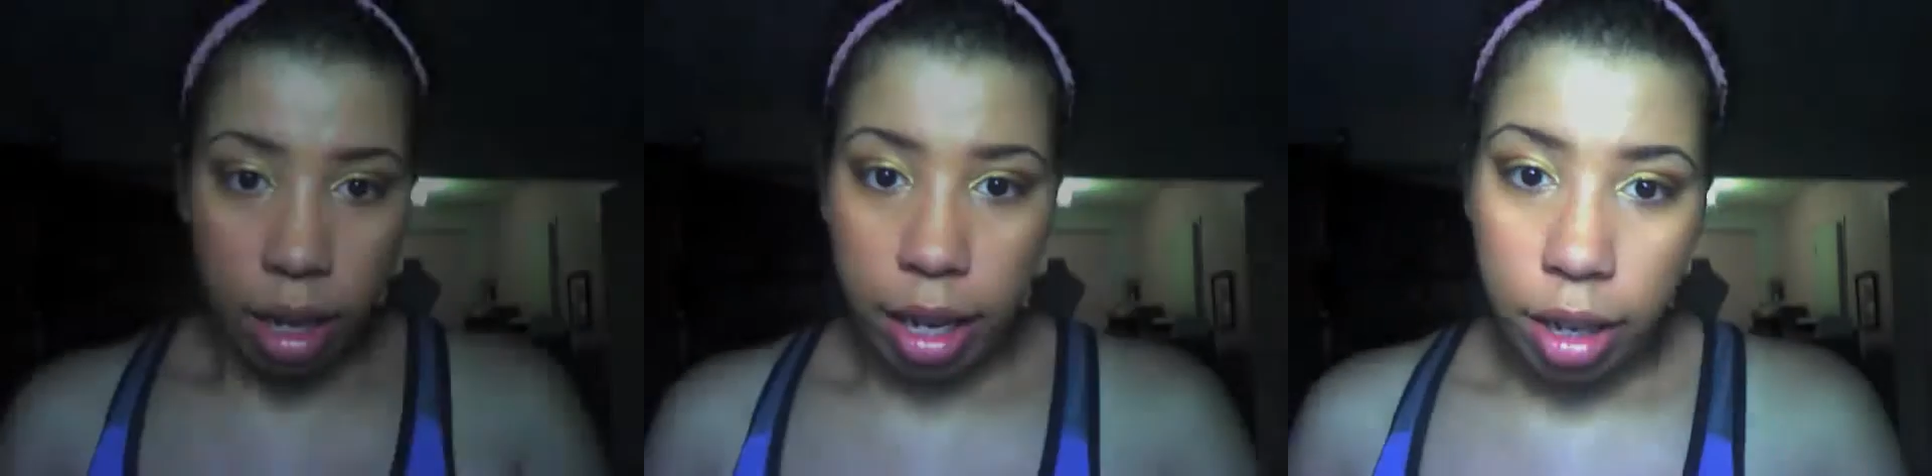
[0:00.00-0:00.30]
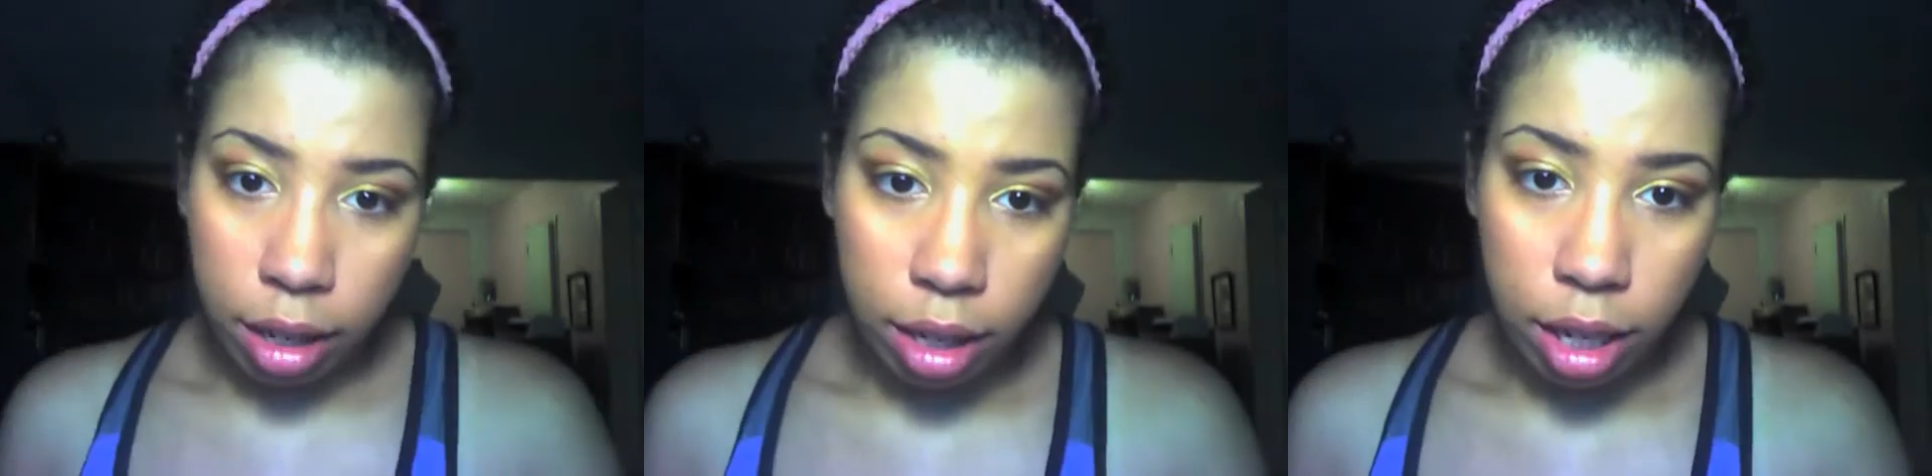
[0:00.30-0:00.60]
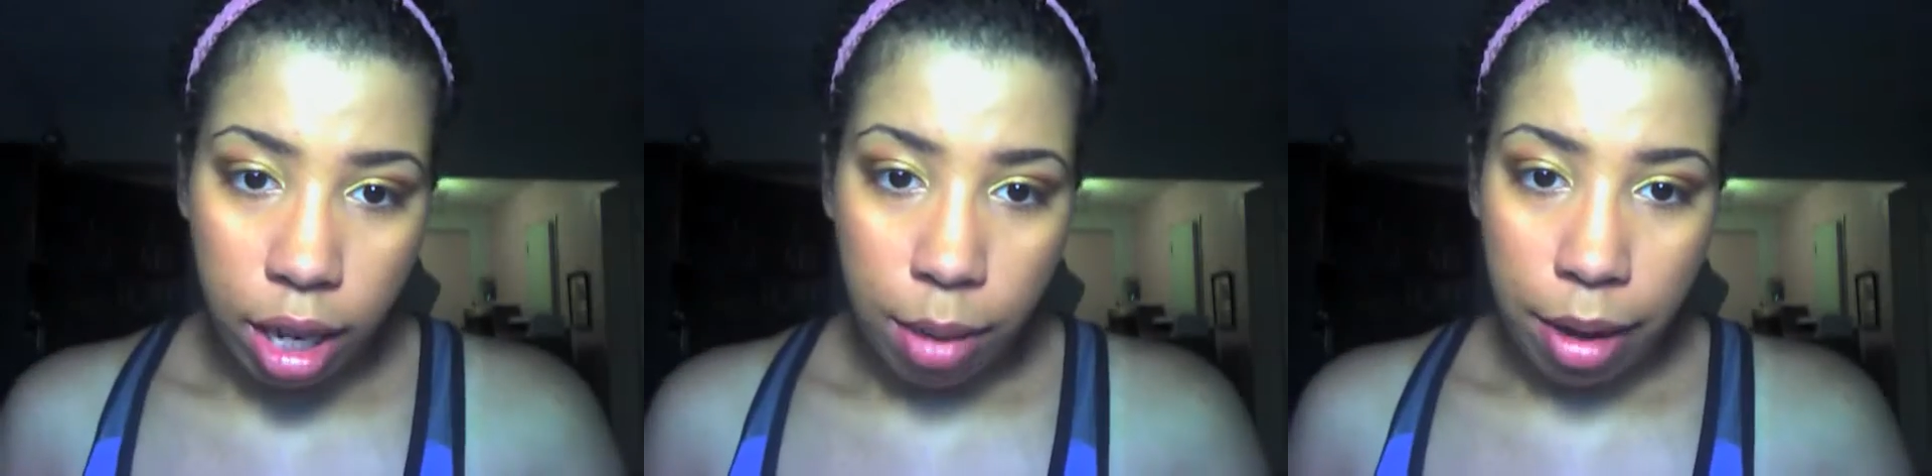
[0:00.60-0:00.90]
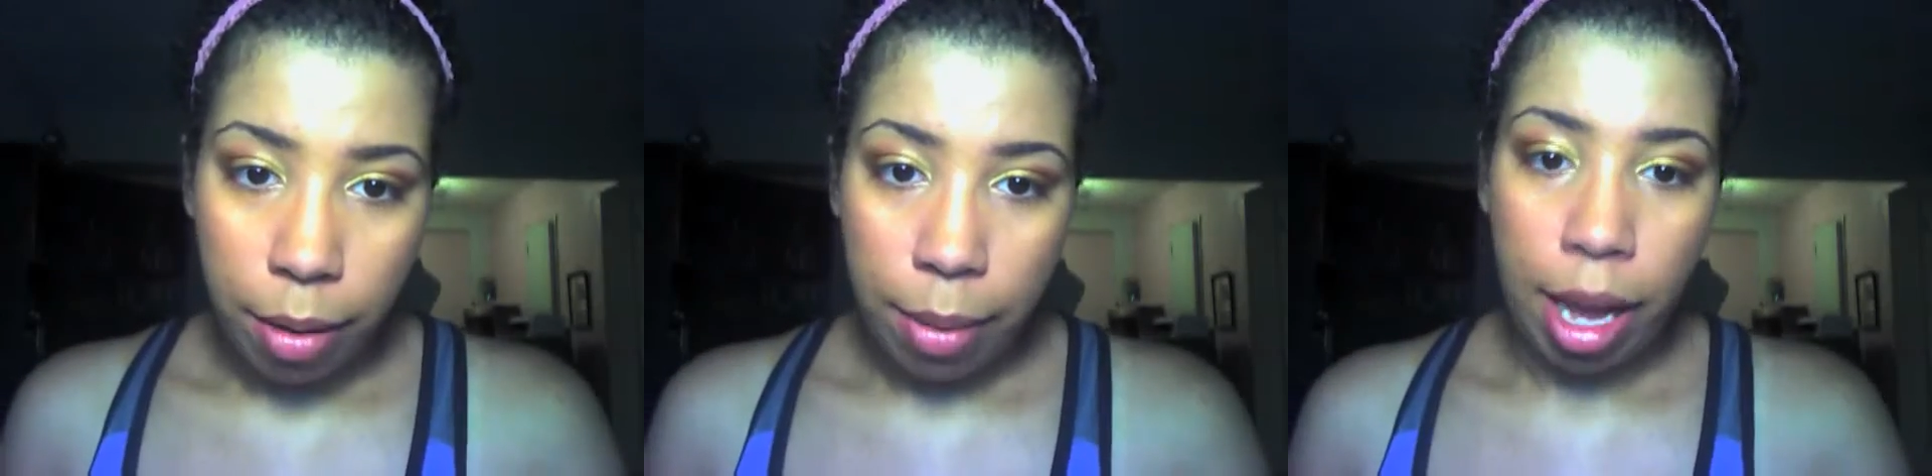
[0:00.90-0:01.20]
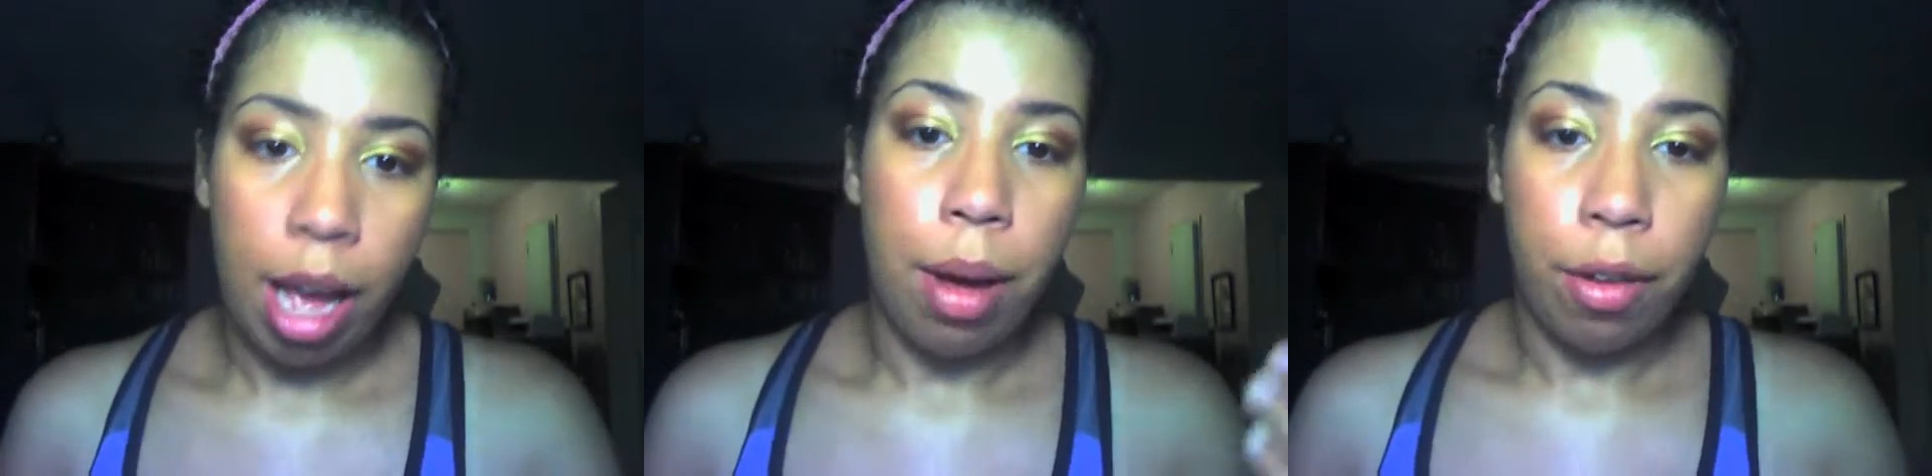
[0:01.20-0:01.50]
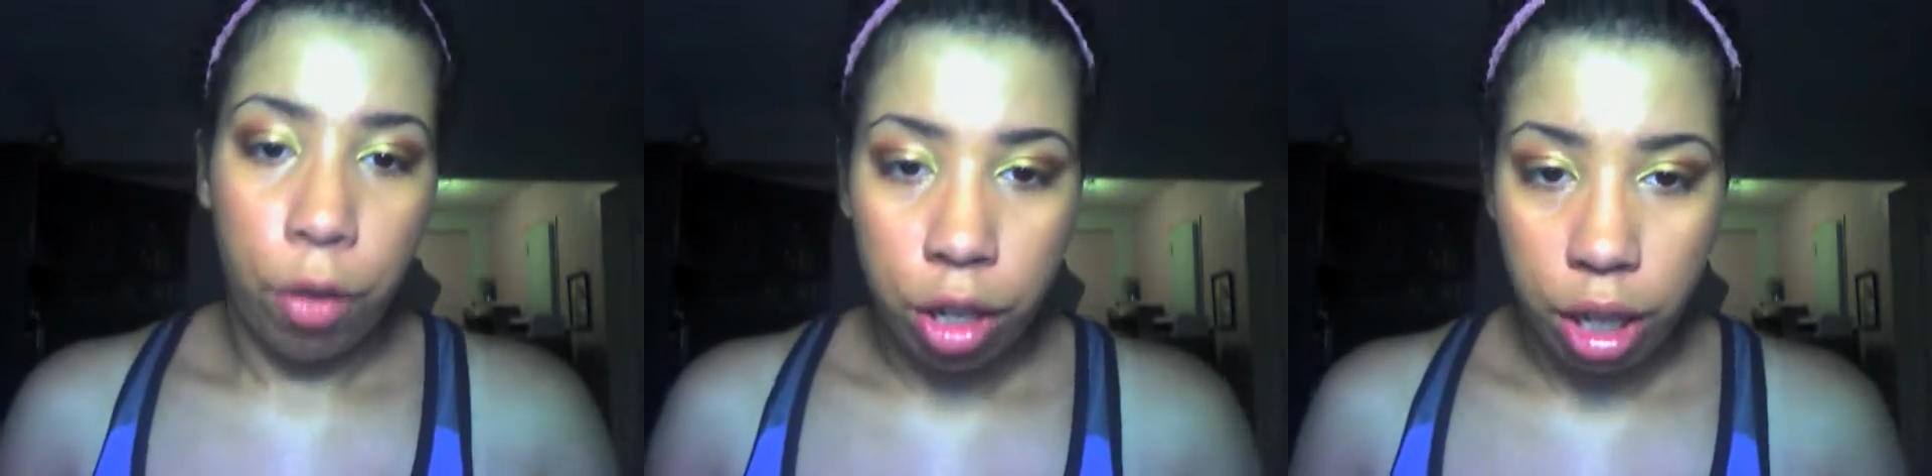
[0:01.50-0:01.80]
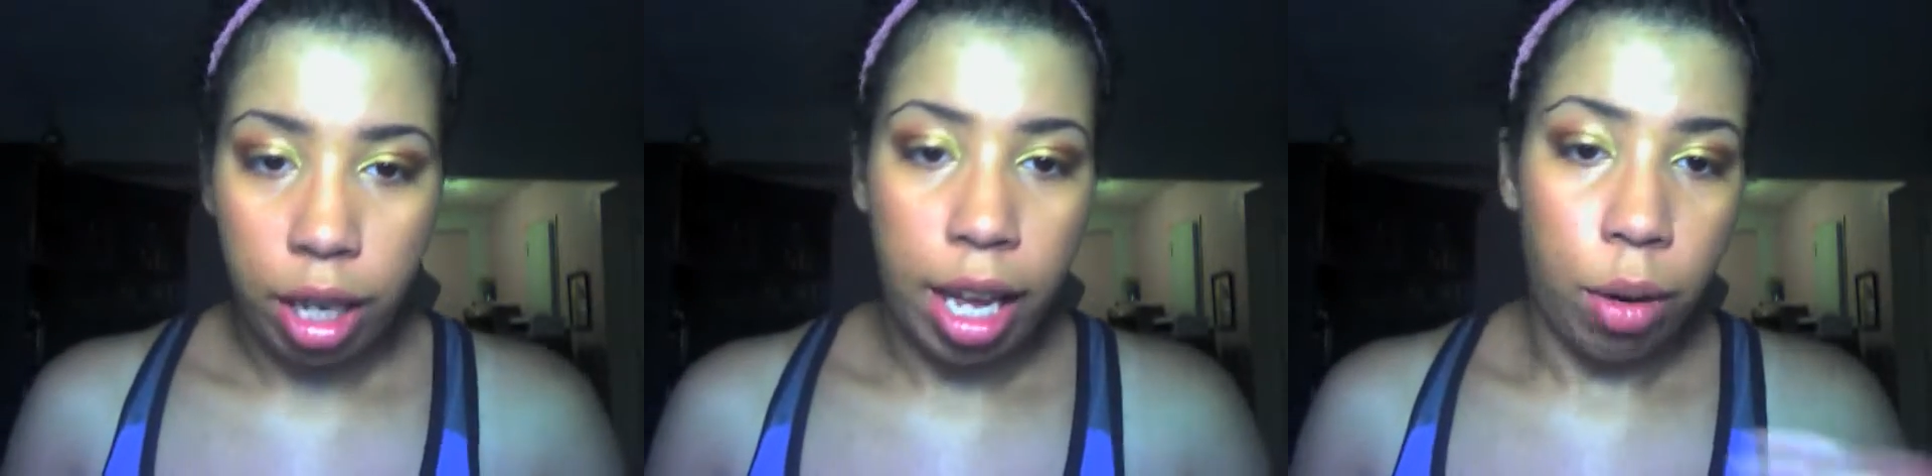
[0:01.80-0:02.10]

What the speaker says: Like you can see on my webcam, unfortunately